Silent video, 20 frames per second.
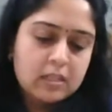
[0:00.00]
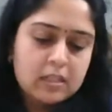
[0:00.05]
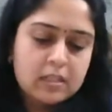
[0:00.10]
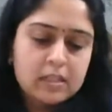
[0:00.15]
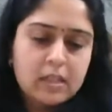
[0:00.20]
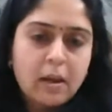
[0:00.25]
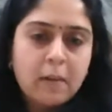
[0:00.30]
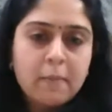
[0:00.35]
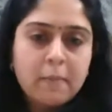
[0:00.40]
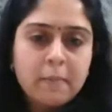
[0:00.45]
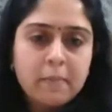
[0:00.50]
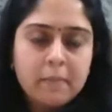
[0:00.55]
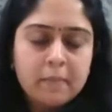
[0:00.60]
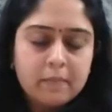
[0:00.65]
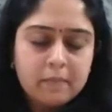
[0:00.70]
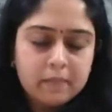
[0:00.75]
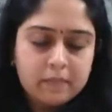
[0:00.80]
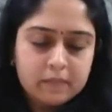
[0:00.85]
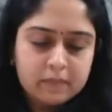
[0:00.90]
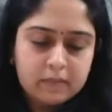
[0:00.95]
some
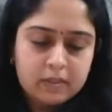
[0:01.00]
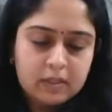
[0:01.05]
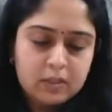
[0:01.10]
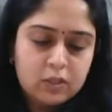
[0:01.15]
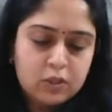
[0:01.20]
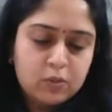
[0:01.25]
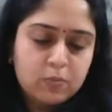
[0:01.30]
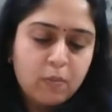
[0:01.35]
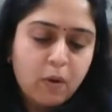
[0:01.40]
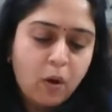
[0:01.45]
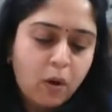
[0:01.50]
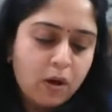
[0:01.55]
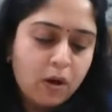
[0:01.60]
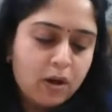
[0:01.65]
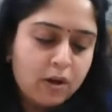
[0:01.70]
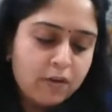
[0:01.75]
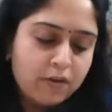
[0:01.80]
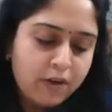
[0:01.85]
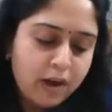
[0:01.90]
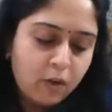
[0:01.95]
small
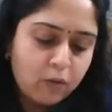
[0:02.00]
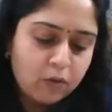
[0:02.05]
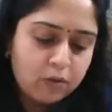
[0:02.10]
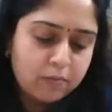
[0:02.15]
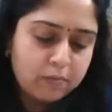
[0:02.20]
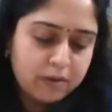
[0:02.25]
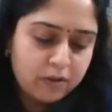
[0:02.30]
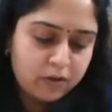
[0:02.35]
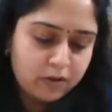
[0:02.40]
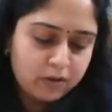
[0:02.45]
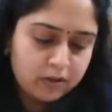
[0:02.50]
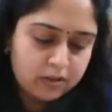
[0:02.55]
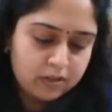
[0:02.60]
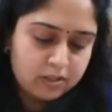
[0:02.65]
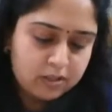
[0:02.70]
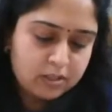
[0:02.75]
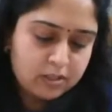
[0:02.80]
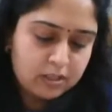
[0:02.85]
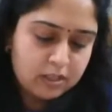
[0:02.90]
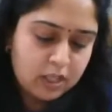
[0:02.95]
round
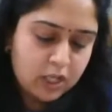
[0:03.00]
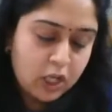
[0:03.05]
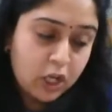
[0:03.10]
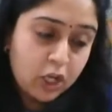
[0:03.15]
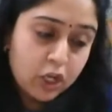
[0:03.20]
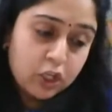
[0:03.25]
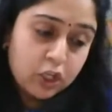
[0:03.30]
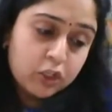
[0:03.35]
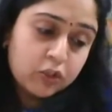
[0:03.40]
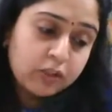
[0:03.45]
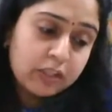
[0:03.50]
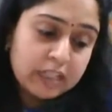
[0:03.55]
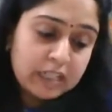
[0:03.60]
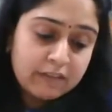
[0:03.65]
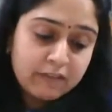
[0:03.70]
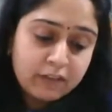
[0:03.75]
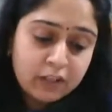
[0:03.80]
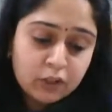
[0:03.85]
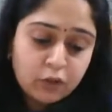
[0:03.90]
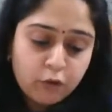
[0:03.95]
mirrors. You can
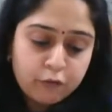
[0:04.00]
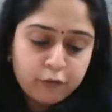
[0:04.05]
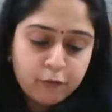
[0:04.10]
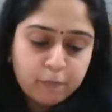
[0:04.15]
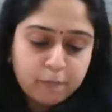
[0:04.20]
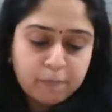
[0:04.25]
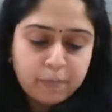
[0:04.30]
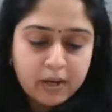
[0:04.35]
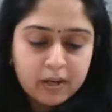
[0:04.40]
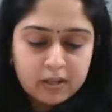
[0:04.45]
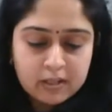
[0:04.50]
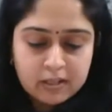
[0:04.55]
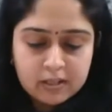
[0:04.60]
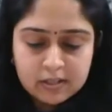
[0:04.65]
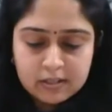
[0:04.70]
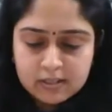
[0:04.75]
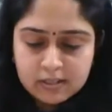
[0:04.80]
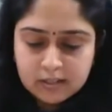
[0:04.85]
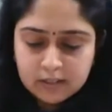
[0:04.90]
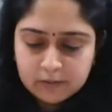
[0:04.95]
even go for
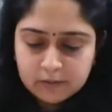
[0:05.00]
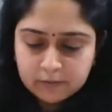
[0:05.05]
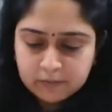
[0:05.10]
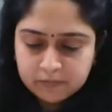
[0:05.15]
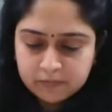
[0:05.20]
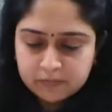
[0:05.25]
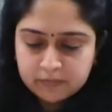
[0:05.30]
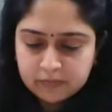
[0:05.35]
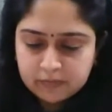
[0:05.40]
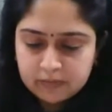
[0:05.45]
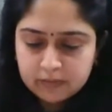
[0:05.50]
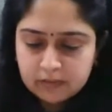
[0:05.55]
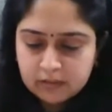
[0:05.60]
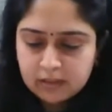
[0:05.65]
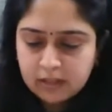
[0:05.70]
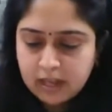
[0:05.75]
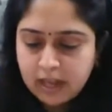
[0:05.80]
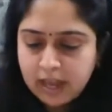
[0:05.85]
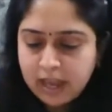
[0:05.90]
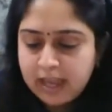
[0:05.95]
pearls.
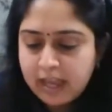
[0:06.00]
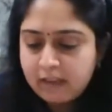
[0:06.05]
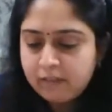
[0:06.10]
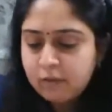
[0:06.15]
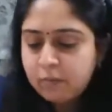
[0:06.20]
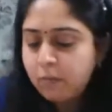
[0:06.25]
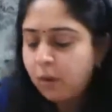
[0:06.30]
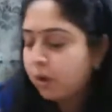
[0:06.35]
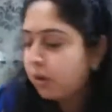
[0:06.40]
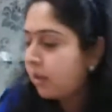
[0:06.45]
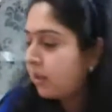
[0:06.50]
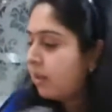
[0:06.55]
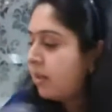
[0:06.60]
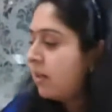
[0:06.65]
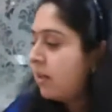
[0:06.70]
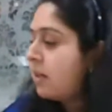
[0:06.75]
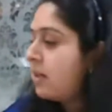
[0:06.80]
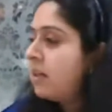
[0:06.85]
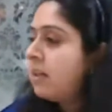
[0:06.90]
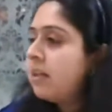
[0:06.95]
I have a bottle
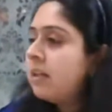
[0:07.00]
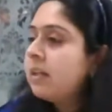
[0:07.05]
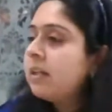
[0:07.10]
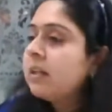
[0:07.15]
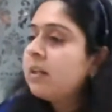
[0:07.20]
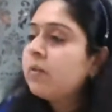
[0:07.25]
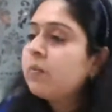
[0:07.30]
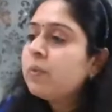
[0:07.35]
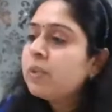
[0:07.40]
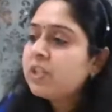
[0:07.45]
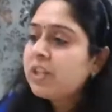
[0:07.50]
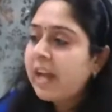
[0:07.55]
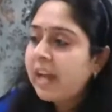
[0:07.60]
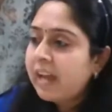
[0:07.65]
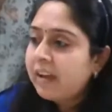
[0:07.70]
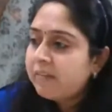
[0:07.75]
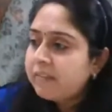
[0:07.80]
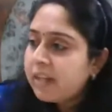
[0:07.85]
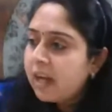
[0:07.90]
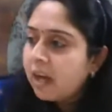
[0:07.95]
which I
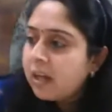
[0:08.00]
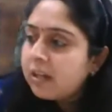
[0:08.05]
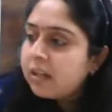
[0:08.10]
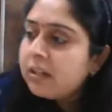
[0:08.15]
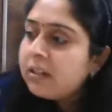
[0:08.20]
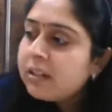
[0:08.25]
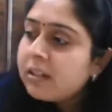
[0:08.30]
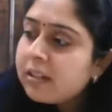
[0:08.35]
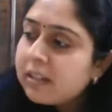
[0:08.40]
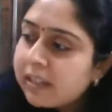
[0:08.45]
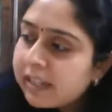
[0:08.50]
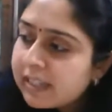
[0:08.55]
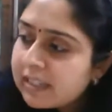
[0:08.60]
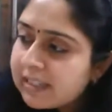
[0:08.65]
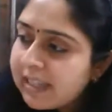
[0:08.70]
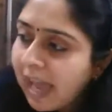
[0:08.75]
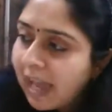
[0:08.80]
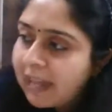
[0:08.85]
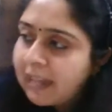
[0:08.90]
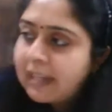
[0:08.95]
have done
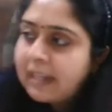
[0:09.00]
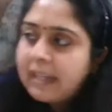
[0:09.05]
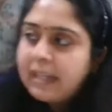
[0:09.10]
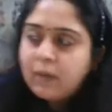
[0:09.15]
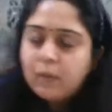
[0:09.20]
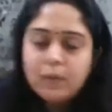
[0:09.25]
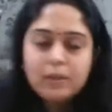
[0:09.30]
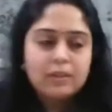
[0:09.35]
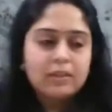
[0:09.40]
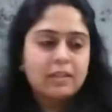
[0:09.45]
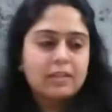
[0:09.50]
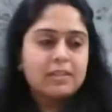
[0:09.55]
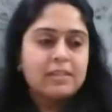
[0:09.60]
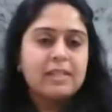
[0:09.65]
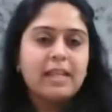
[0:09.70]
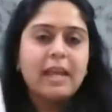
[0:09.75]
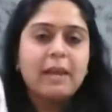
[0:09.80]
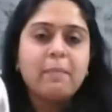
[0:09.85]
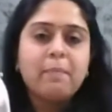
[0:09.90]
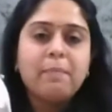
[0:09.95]
exactly with the
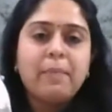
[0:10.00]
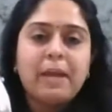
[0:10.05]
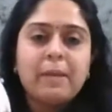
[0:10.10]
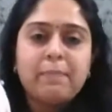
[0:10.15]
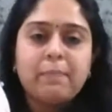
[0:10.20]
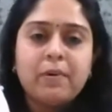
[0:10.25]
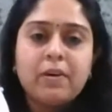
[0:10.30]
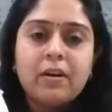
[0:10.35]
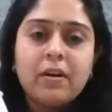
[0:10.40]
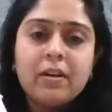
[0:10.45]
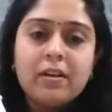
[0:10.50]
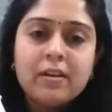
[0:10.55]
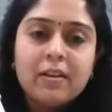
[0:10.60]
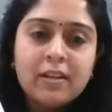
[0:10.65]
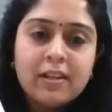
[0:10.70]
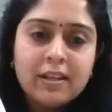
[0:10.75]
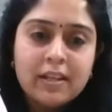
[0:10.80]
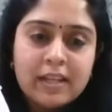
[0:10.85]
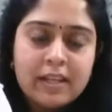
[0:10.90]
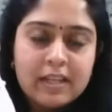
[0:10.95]
same paper,
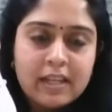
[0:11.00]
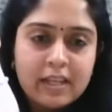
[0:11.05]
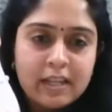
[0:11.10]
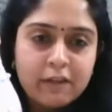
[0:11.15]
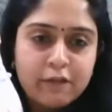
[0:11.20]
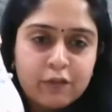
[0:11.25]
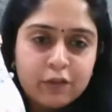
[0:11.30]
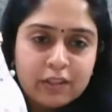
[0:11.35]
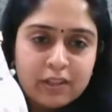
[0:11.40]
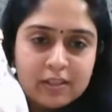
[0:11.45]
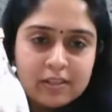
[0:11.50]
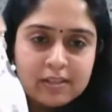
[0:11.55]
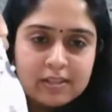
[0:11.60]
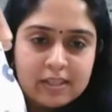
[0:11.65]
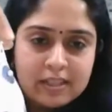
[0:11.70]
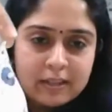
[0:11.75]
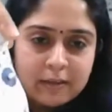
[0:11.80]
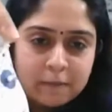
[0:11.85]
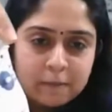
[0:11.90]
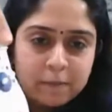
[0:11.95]
if you can
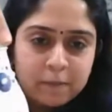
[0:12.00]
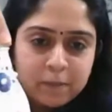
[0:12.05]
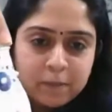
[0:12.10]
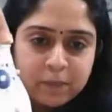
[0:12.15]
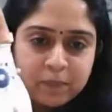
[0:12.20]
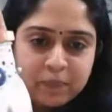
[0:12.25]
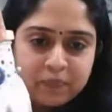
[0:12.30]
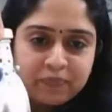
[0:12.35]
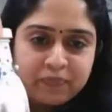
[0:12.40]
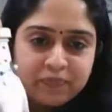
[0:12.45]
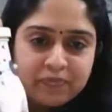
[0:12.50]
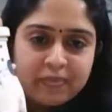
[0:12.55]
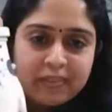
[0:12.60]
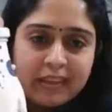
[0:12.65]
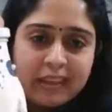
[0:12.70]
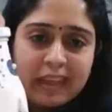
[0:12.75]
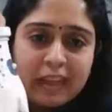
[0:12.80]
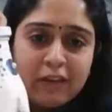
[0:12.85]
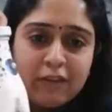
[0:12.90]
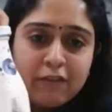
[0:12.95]
see,
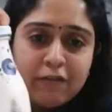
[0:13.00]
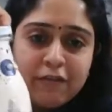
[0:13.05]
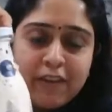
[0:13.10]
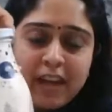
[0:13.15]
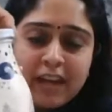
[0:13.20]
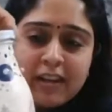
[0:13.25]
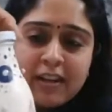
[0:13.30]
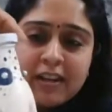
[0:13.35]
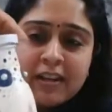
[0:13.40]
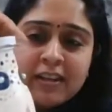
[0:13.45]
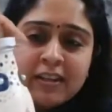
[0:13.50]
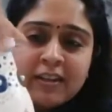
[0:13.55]
wherein